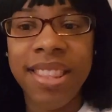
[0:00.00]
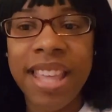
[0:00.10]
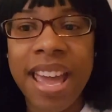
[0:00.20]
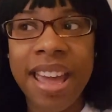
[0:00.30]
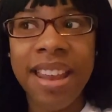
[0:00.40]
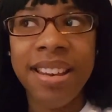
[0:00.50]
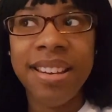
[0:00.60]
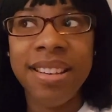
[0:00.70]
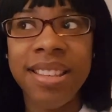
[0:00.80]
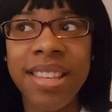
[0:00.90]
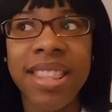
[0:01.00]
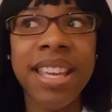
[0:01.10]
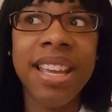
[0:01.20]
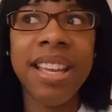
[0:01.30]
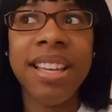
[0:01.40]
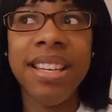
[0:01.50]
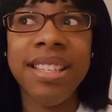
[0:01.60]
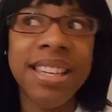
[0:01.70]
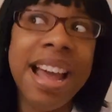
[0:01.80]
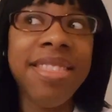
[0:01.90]
that
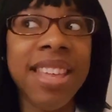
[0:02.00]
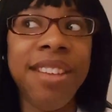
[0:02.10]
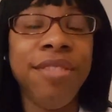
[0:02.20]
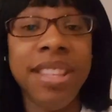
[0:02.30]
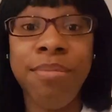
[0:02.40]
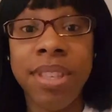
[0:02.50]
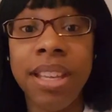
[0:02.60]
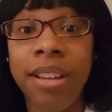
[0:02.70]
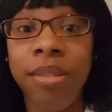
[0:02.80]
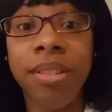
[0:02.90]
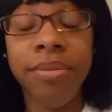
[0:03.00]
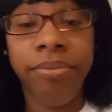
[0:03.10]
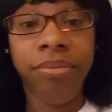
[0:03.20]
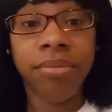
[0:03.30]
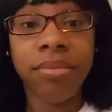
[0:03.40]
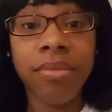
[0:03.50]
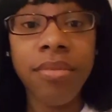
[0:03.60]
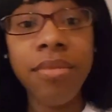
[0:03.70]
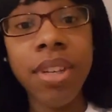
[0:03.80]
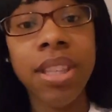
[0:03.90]
to not think for themselves,
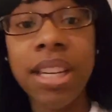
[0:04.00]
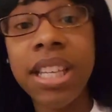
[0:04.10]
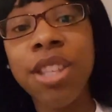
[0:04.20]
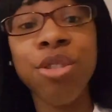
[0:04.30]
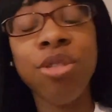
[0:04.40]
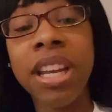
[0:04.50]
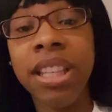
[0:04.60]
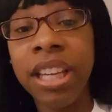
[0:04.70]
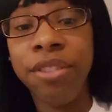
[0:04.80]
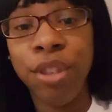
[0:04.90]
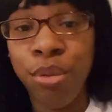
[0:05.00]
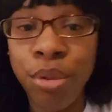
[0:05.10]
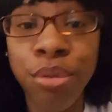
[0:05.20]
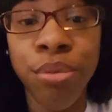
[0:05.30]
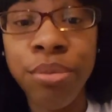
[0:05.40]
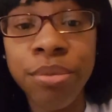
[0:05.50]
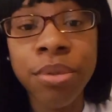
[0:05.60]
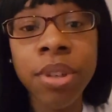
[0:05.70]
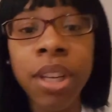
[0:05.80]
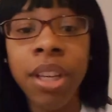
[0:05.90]
that they still try to think for you too,
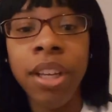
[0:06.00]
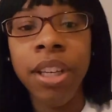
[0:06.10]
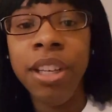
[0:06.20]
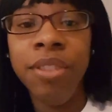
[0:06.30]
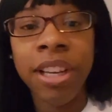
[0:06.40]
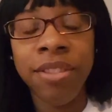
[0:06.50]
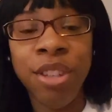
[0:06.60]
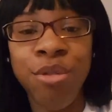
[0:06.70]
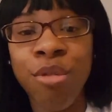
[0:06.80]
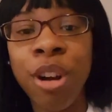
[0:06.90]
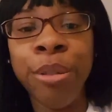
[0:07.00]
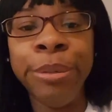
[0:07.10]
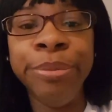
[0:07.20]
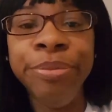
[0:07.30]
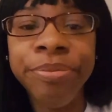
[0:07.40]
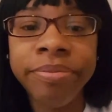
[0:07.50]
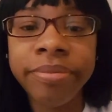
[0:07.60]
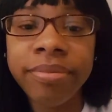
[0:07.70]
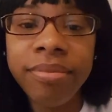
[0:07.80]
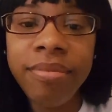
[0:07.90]
even after you grown,
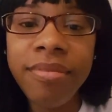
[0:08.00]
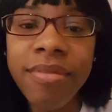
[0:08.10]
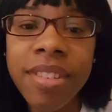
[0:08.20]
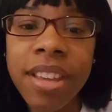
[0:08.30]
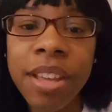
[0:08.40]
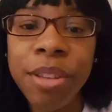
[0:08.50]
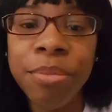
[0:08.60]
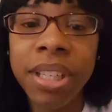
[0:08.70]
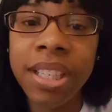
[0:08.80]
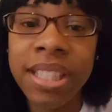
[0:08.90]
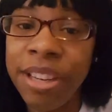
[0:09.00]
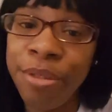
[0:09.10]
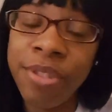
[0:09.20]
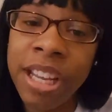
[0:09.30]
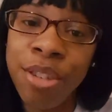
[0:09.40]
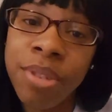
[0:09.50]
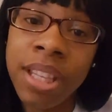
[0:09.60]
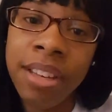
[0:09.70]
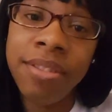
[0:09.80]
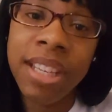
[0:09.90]
because they don't feel like you can
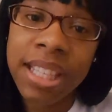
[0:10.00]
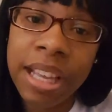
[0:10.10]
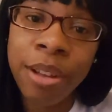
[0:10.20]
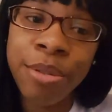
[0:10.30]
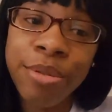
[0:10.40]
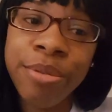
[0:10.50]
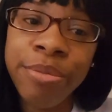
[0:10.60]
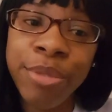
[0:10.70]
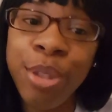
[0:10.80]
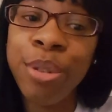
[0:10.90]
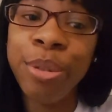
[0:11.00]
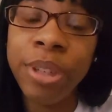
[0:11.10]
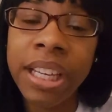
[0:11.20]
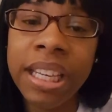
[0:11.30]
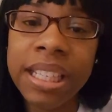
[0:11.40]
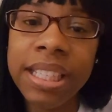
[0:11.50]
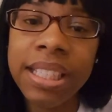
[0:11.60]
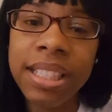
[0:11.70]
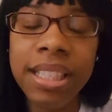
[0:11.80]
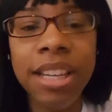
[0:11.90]
think for yourself. You don't know the answers.
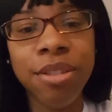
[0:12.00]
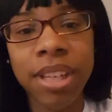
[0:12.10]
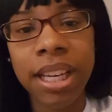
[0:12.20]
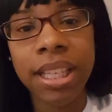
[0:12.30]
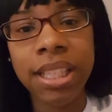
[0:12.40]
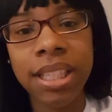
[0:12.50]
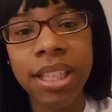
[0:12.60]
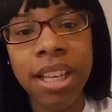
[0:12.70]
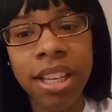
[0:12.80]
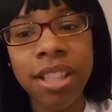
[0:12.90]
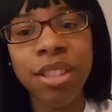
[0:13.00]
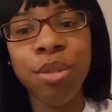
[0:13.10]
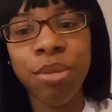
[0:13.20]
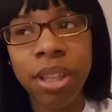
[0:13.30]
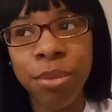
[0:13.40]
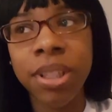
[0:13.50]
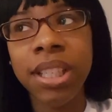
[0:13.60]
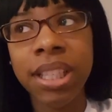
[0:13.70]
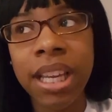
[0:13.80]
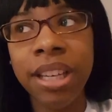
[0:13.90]
They know the answers. So then what
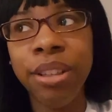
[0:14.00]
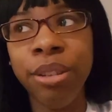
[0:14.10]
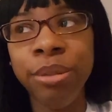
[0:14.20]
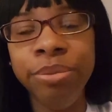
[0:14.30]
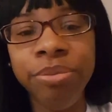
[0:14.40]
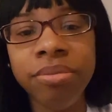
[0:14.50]
does that do?